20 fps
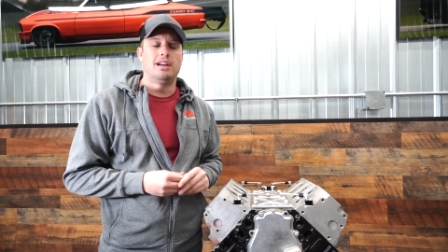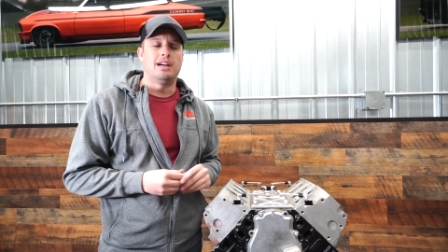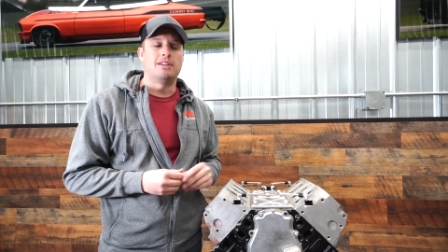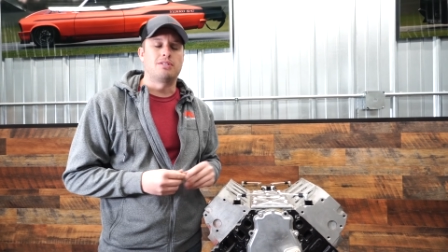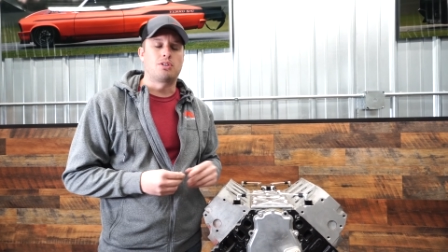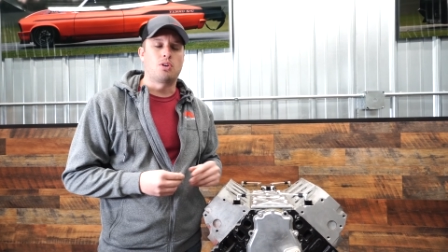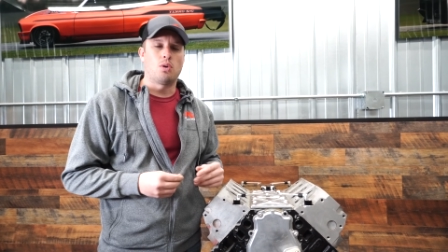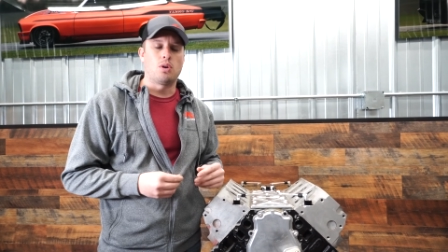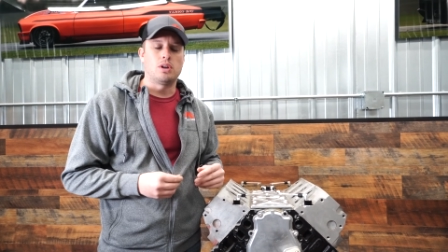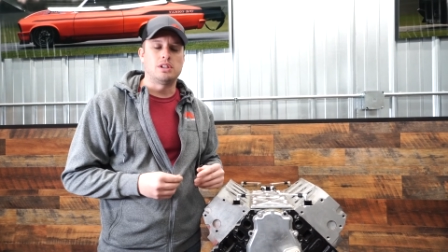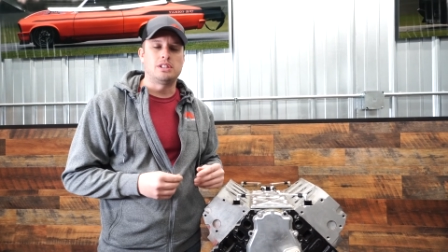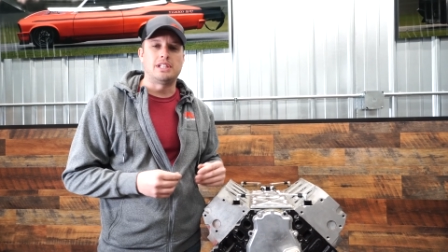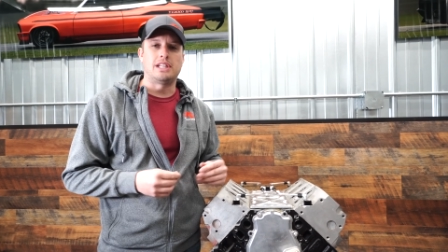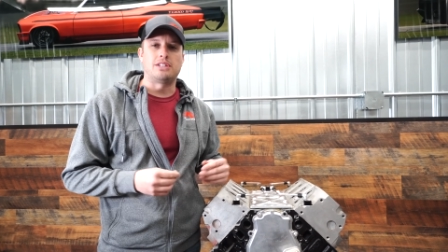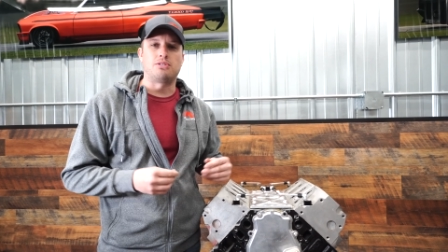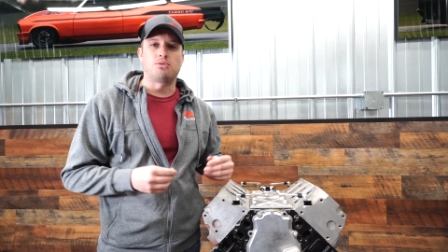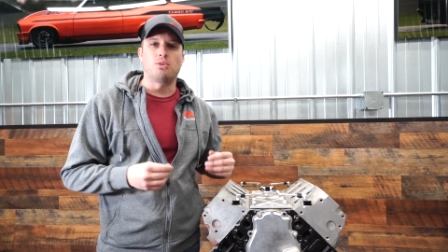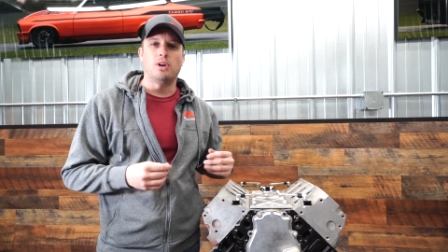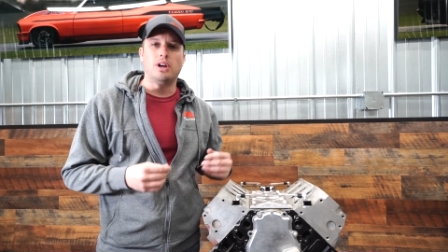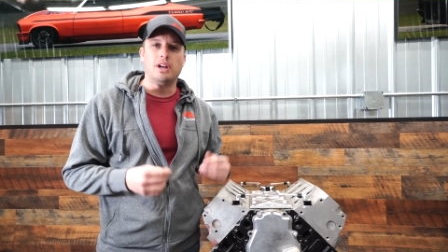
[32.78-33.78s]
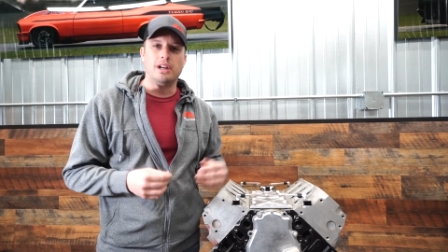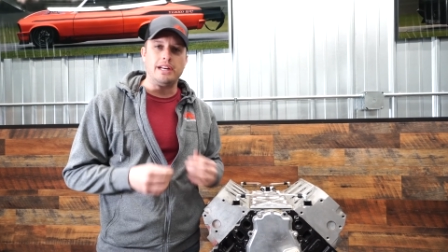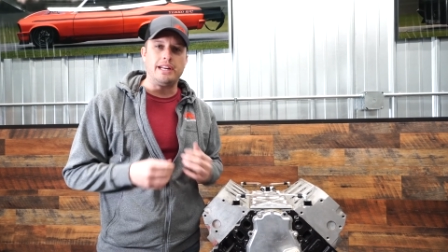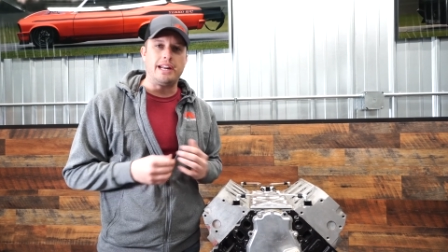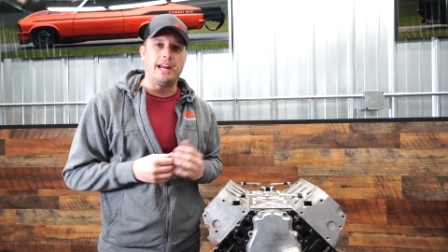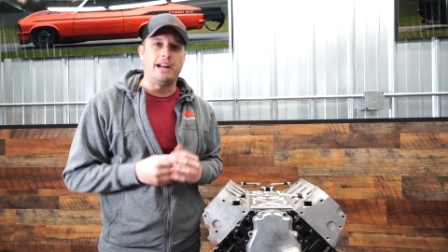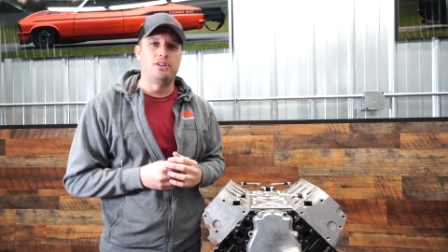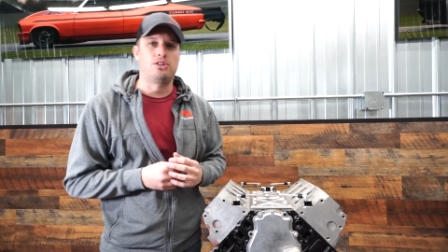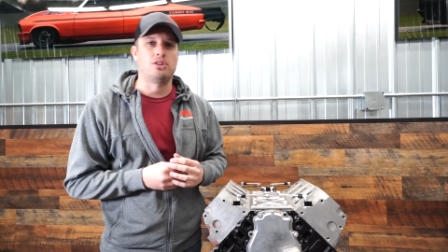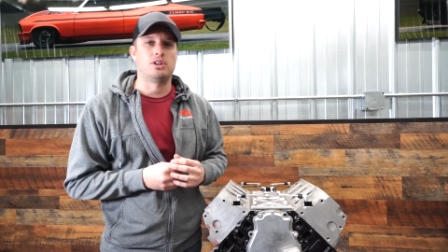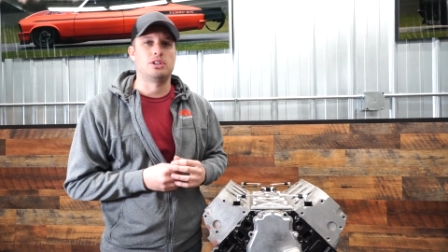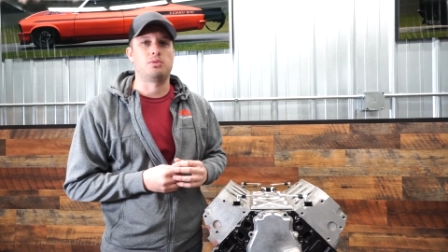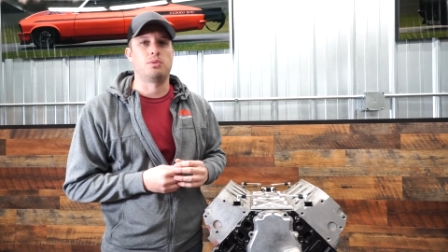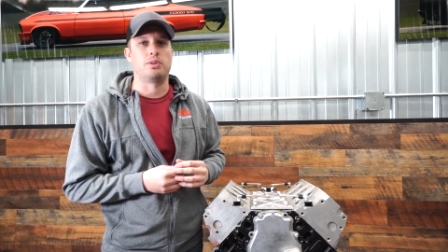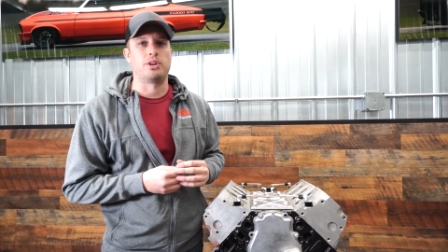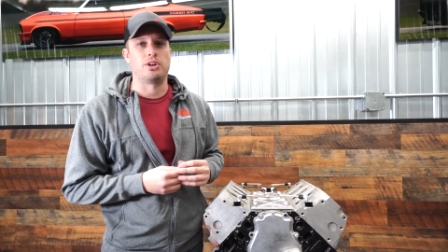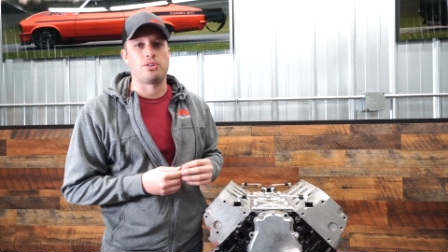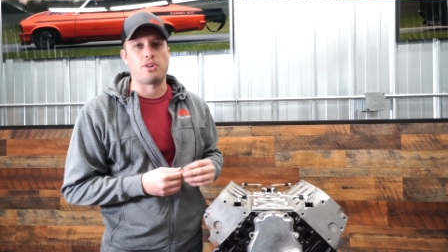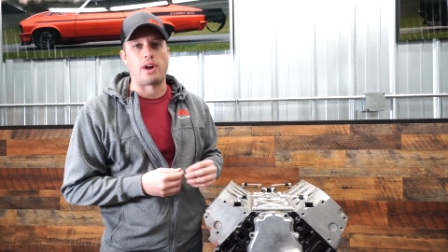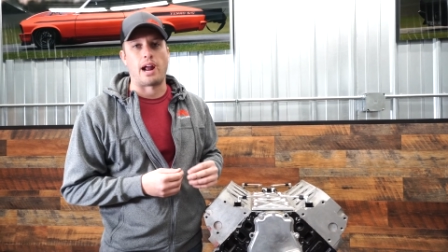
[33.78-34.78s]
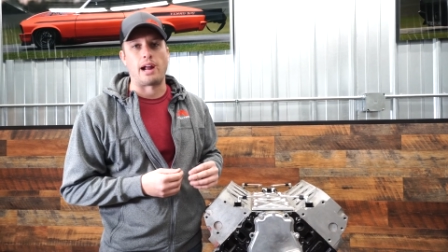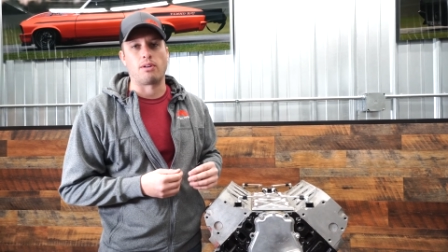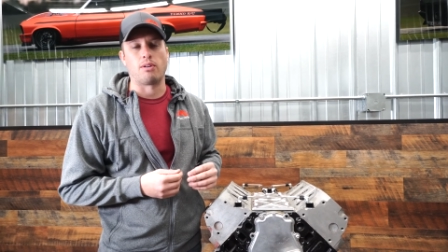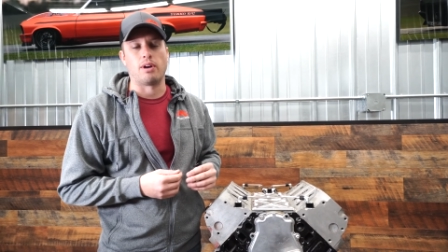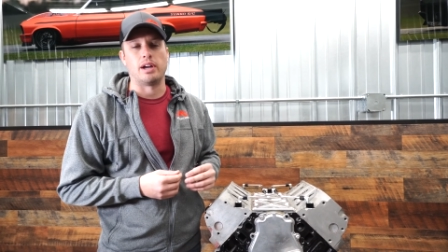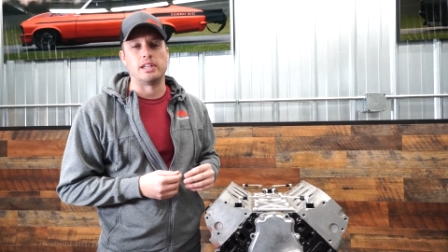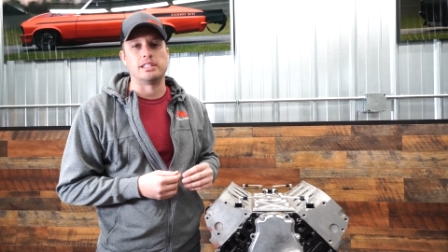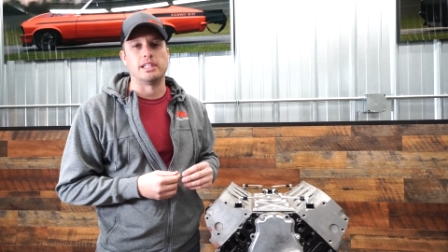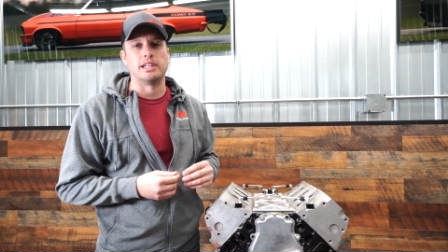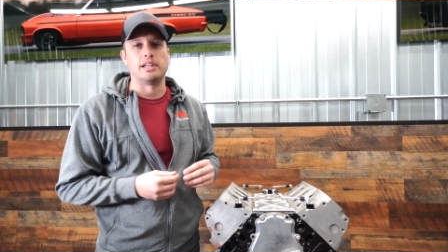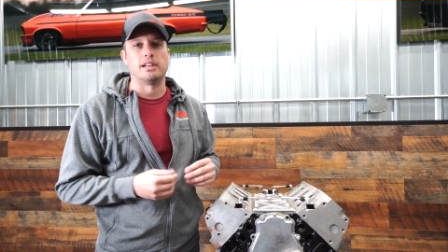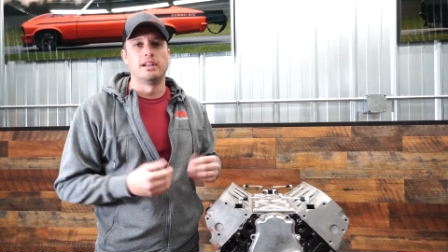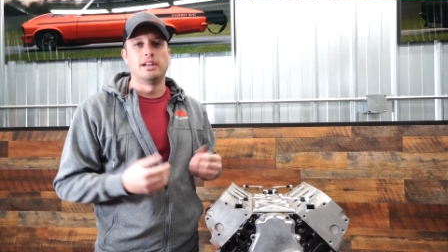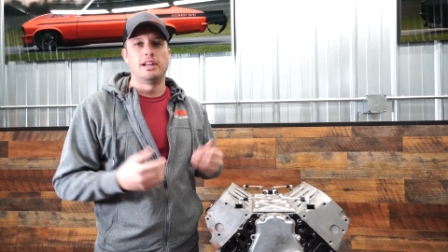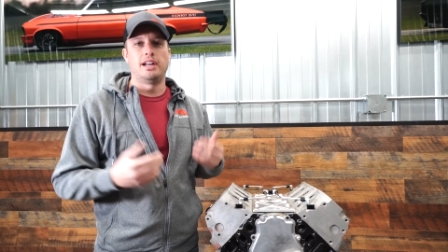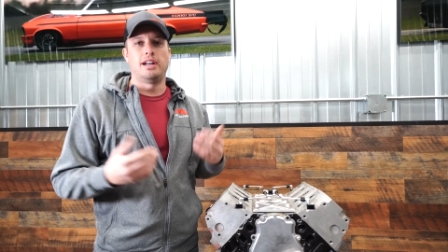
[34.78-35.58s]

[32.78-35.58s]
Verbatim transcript: Of course, that's really dangerous when you're drag racing.